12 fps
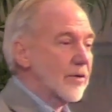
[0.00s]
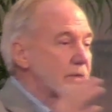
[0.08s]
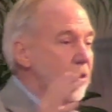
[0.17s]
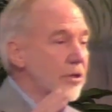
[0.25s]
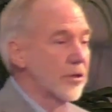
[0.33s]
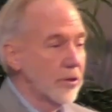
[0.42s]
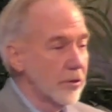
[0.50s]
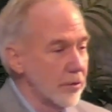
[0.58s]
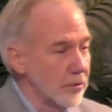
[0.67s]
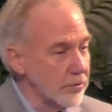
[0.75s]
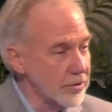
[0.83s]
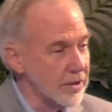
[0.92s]
to
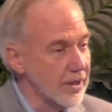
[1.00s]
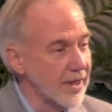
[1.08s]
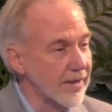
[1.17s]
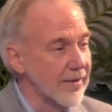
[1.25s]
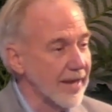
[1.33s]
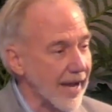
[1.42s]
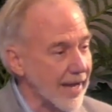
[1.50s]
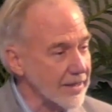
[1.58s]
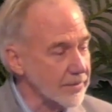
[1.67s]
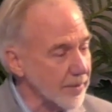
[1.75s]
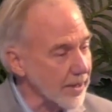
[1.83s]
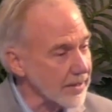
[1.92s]
use the
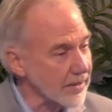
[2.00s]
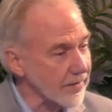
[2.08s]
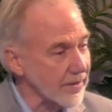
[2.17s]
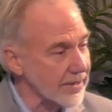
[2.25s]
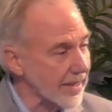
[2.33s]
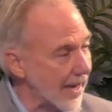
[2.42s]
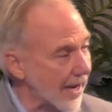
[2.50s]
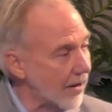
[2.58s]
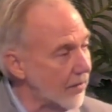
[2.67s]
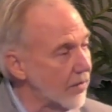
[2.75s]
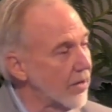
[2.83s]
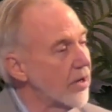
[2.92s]
aspect of the
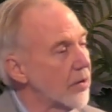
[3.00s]
Tao